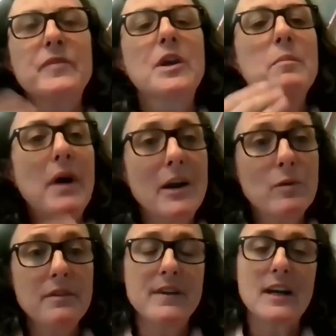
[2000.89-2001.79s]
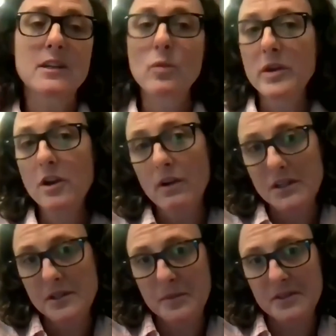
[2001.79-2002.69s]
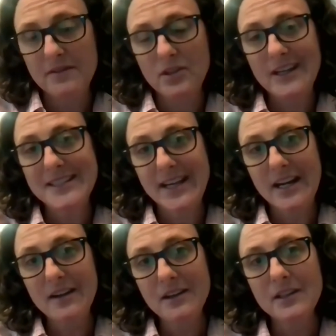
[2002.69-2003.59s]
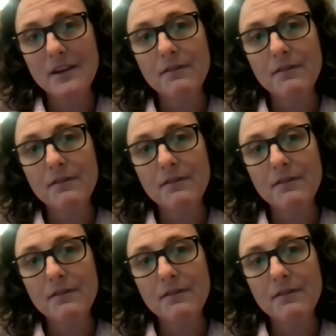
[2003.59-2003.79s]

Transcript: combined with the fact that we know specifically the data